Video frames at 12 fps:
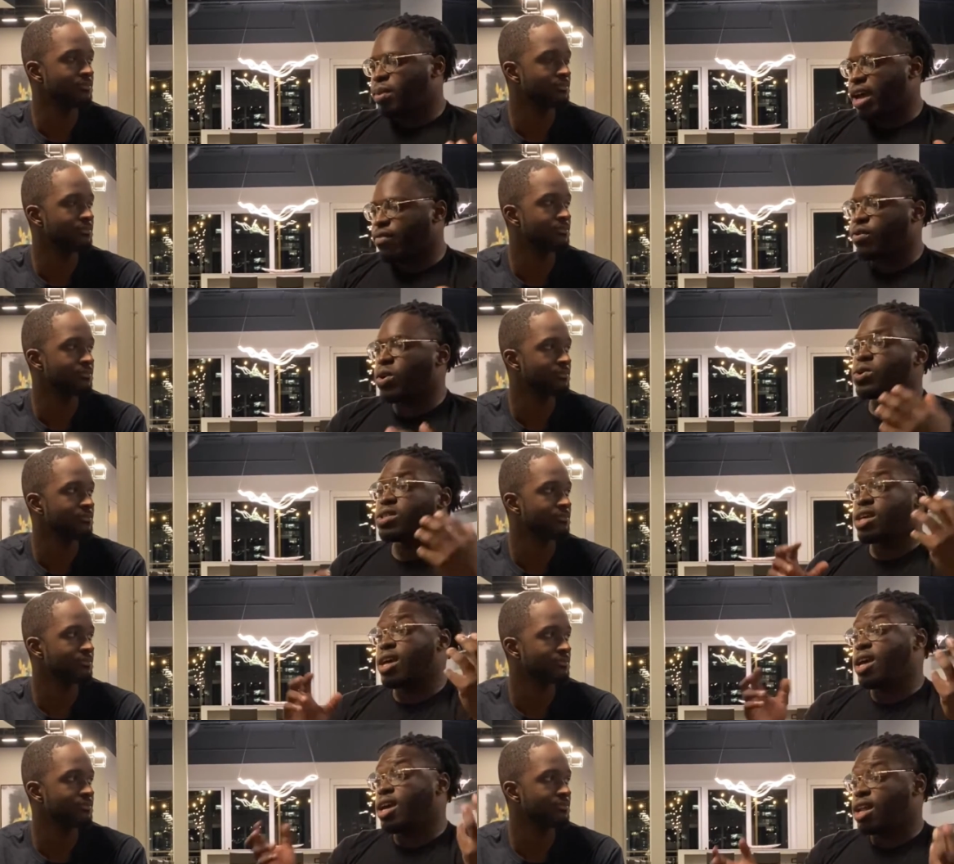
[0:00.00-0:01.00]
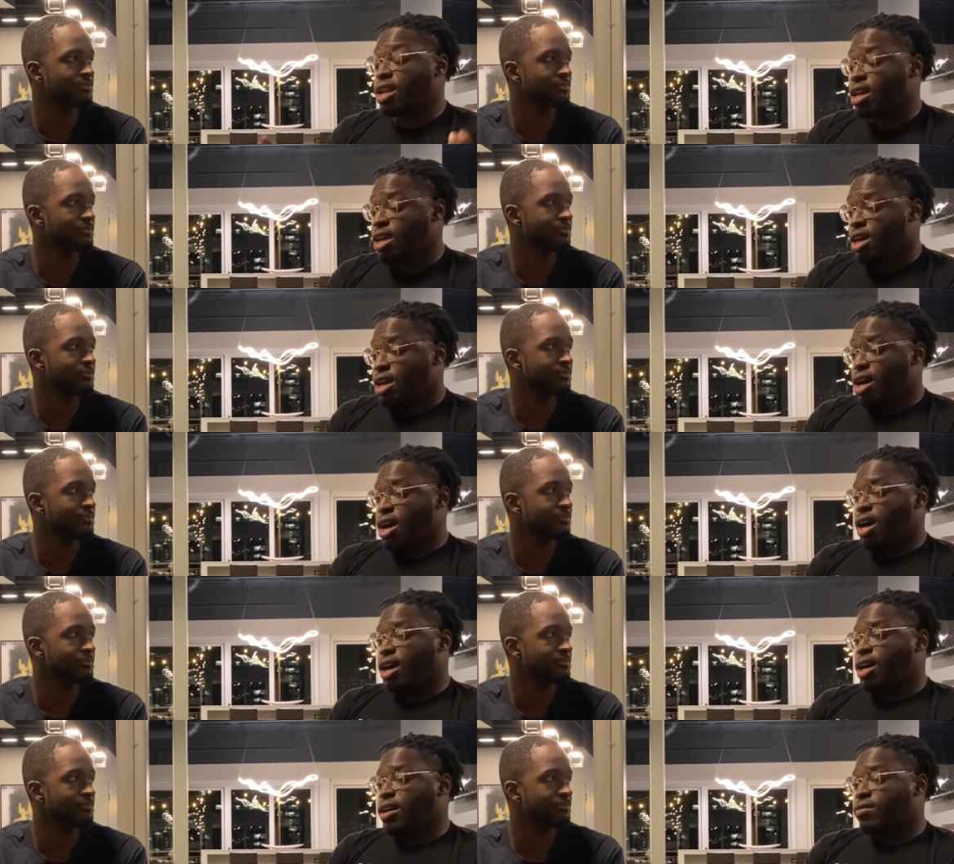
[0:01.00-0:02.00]
Speaker 1: black folks and
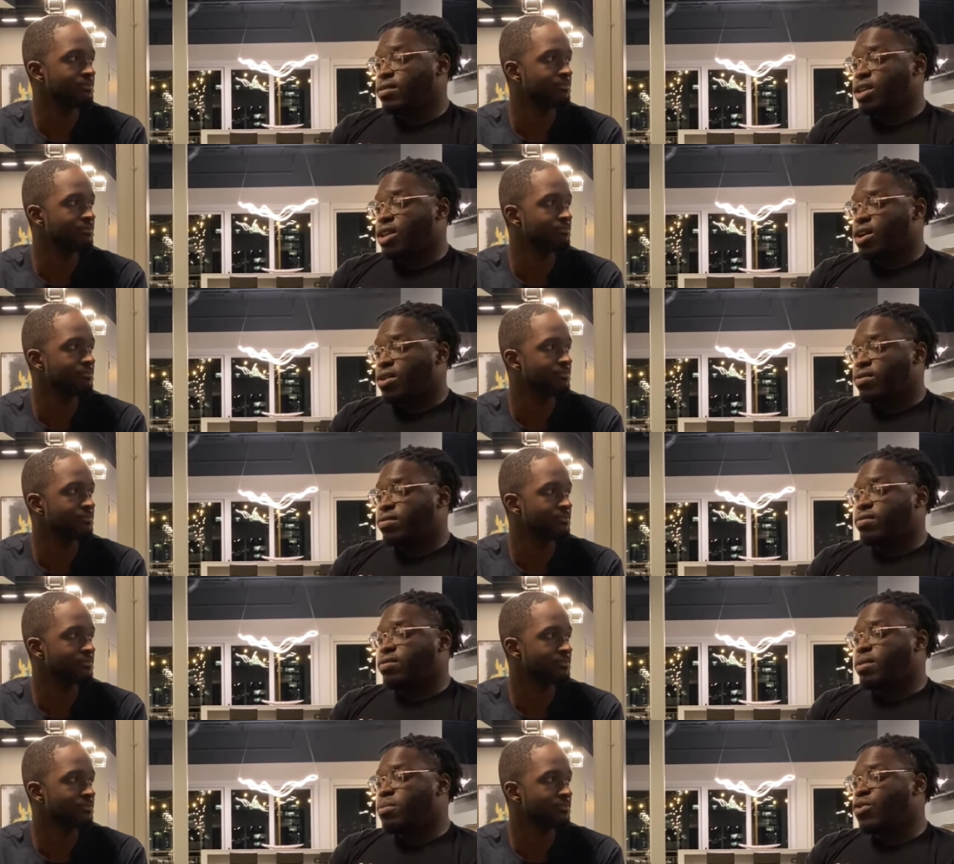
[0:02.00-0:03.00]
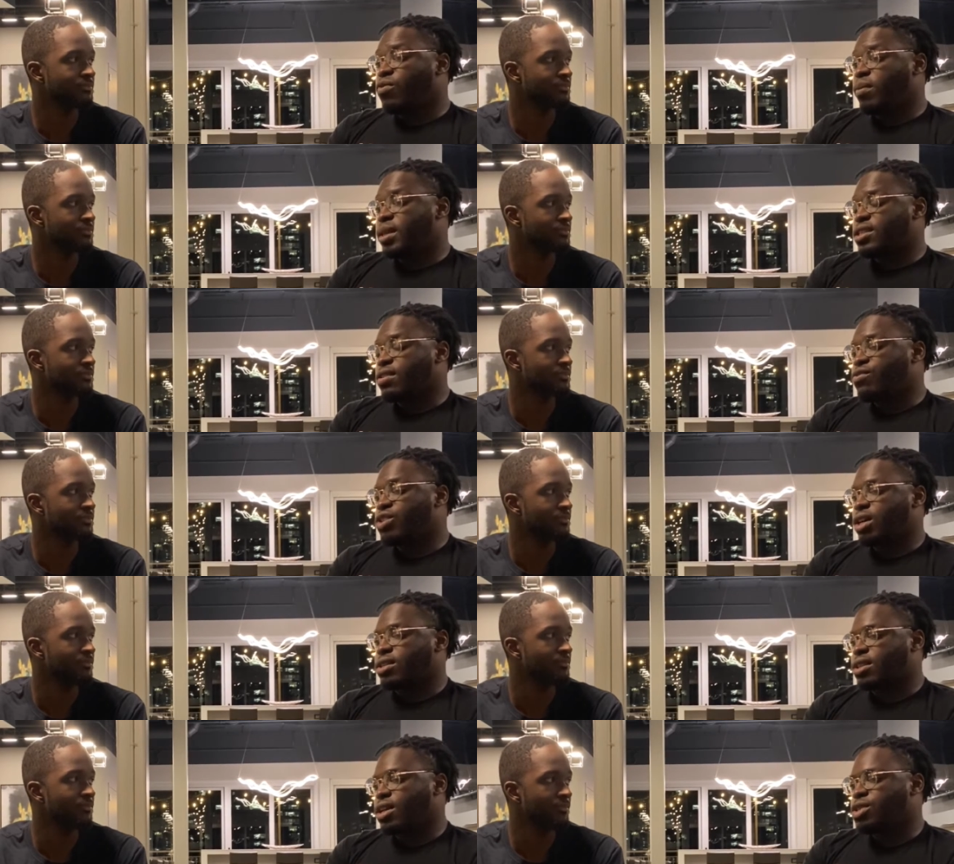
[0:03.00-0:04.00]
uh, you know, the movements of
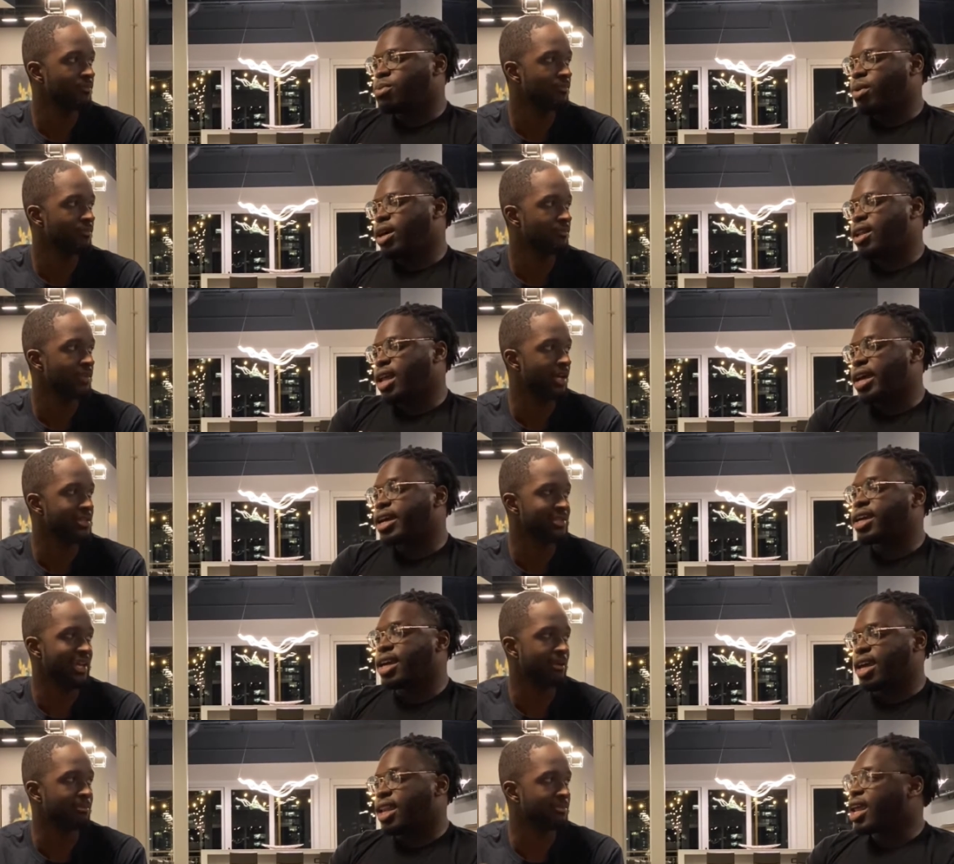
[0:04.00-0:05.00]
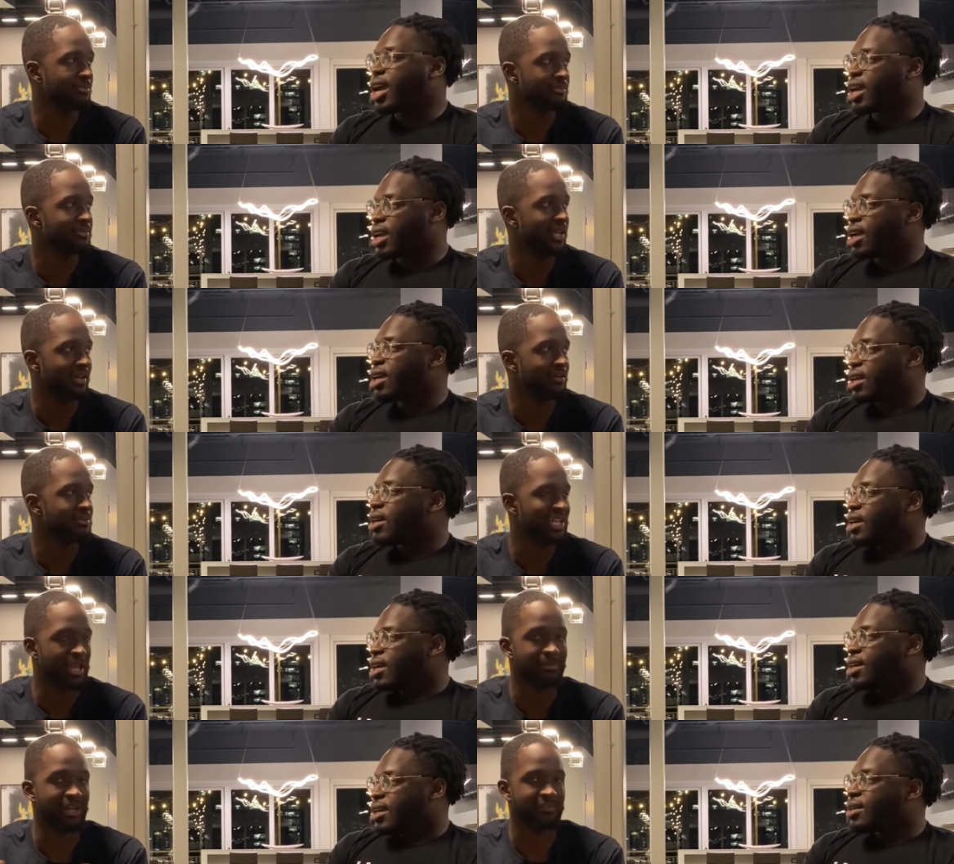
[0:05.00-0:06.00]
justice. But yeah, saying like yeah,
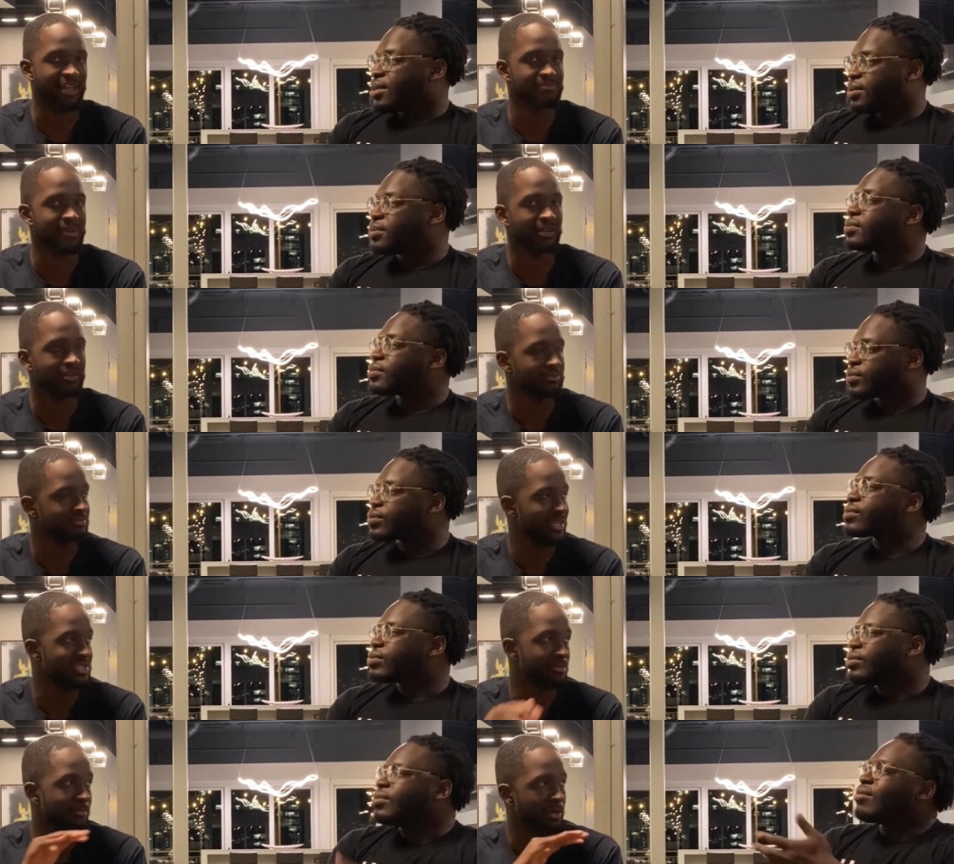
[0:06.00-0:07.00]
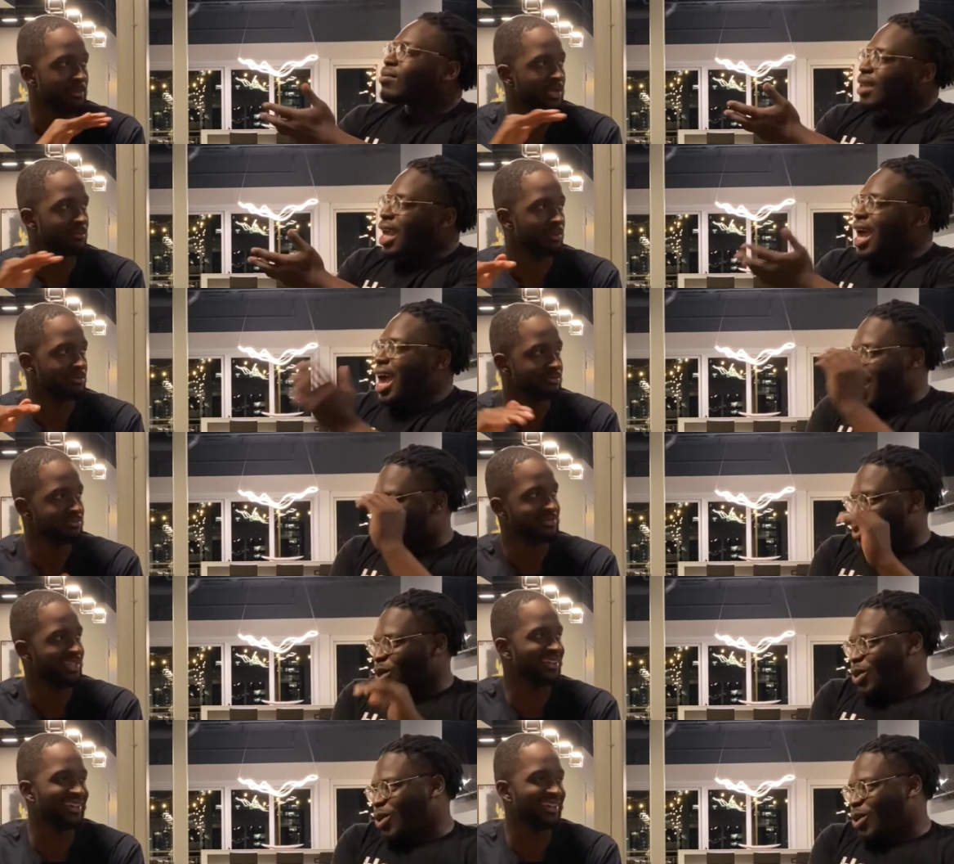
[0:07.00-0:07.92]
Speaker 2: saying Black Lives Matter. That's the bare minimum. Absolutely.